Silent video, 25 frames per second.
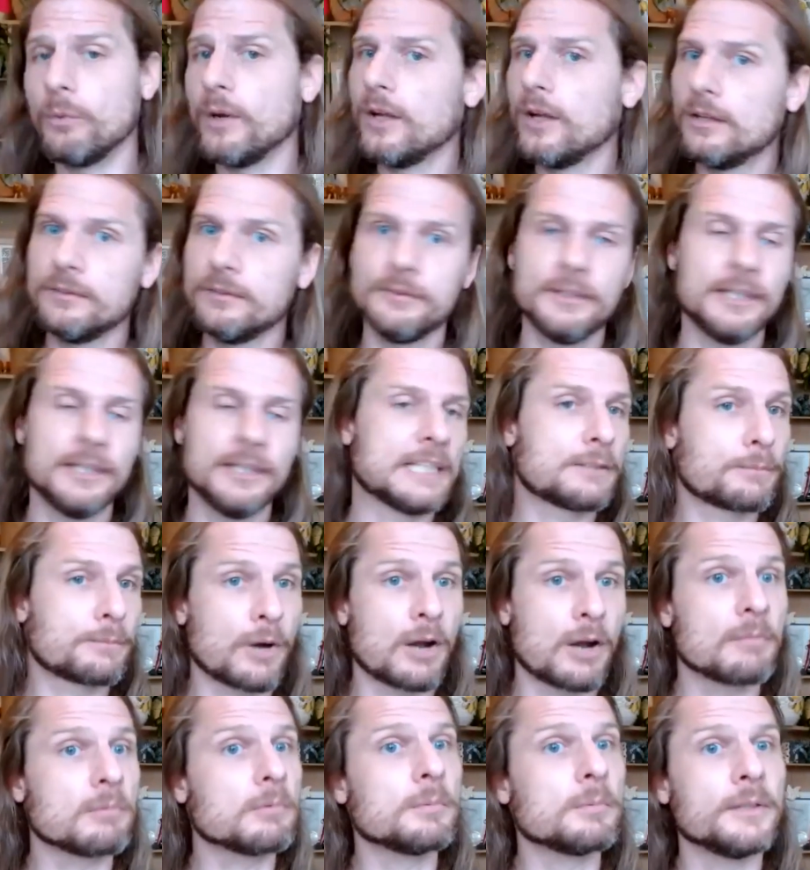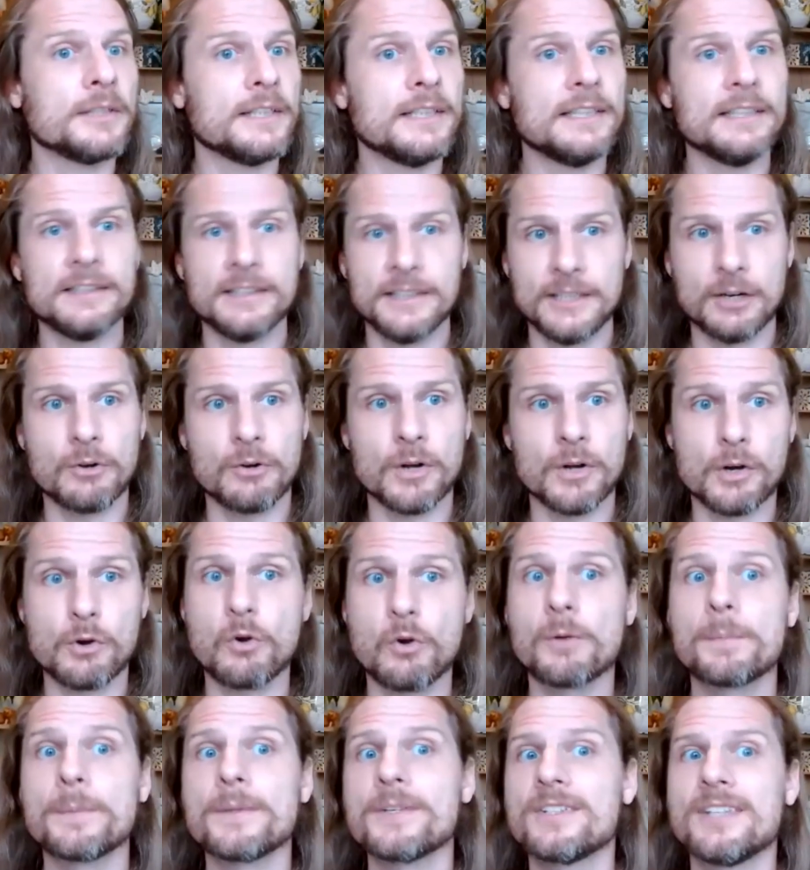Well, it's probably, a
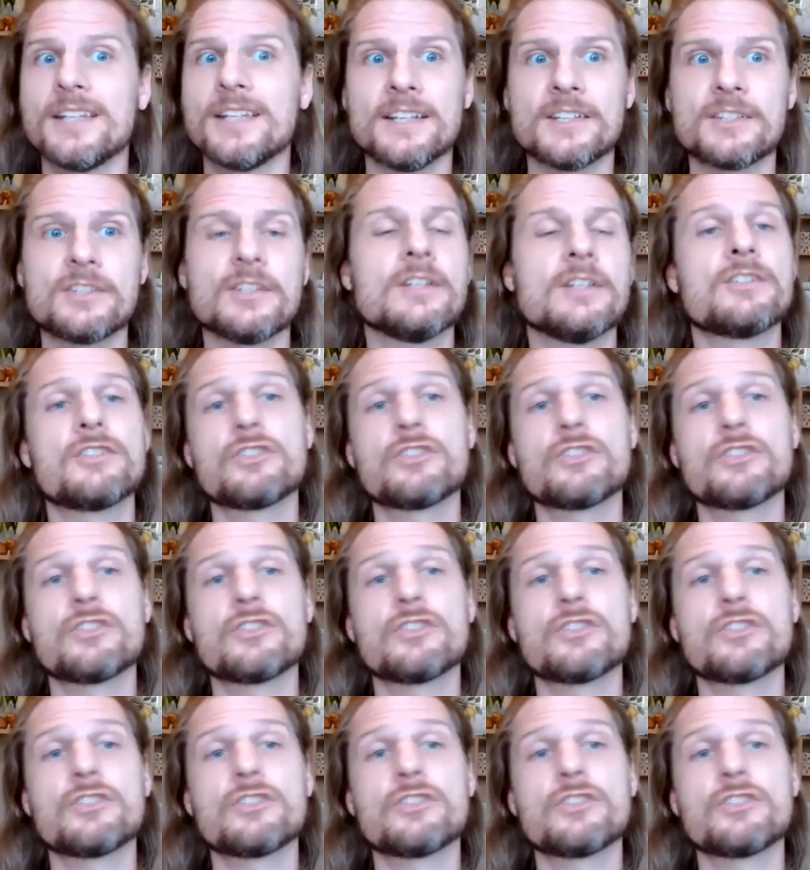corpus that is